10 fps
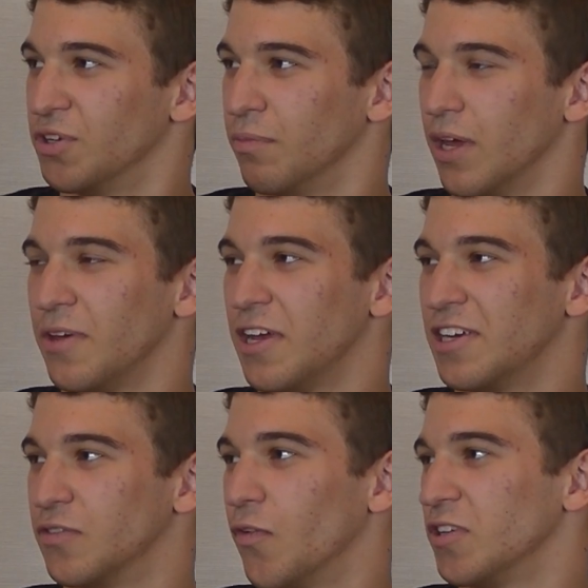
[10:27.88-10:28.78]
multiple. Maybe
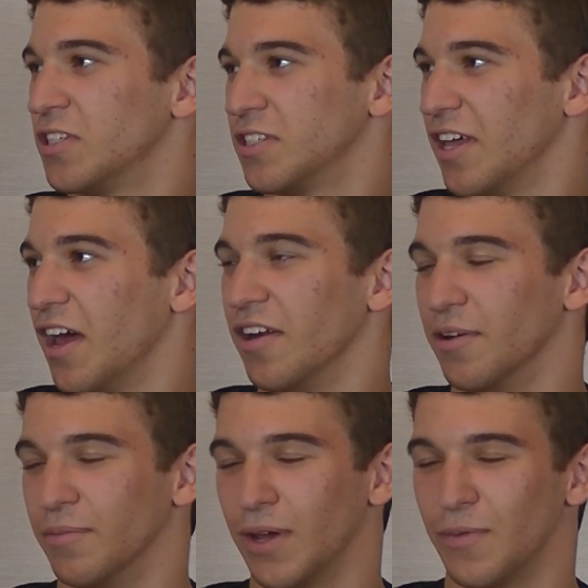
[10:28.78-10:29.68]
he's the voice in the
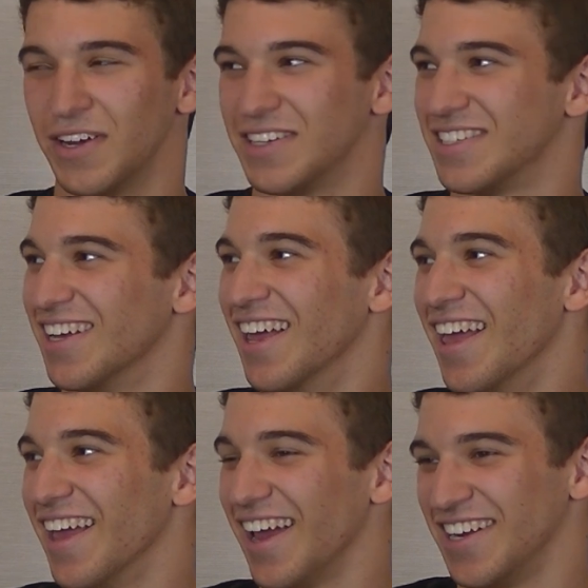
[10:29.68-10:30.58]
head. Maybe he's the.
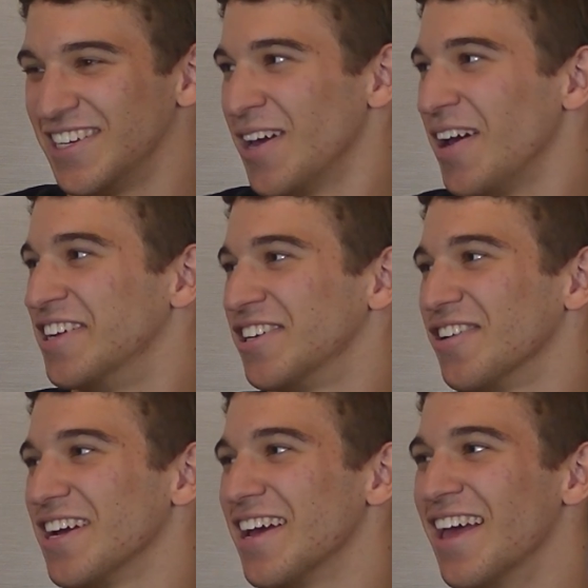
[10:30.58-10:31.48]
It's him and
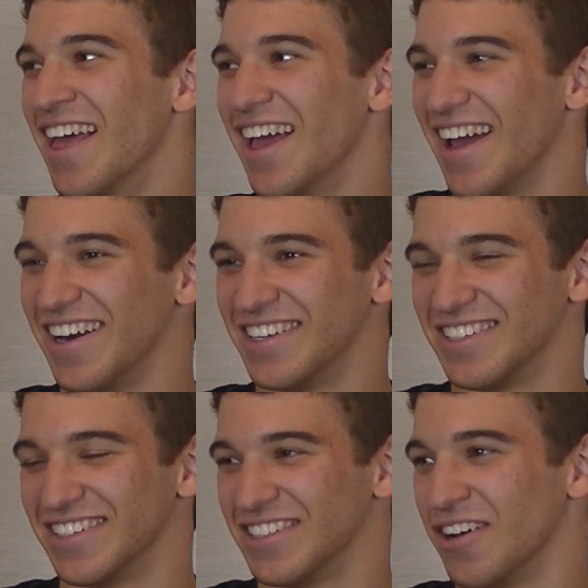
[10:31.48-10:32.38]
Rob Liefeld. I
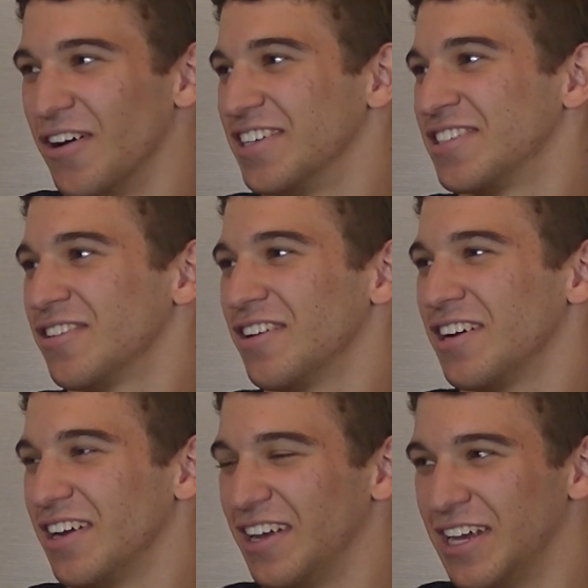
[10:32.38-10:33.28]
think that'd be
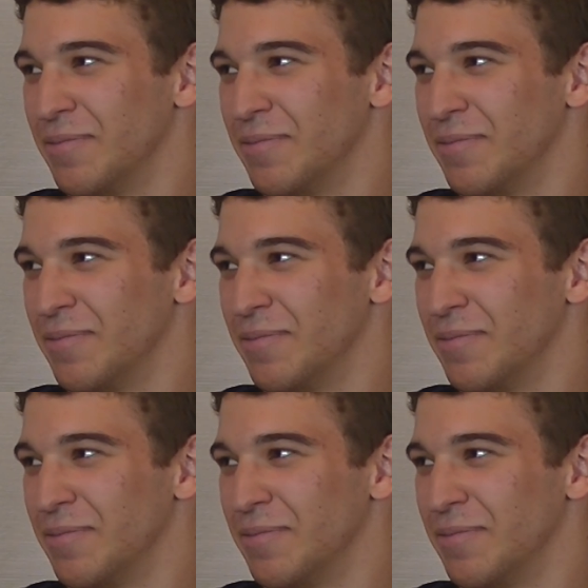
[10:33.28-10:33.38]
great.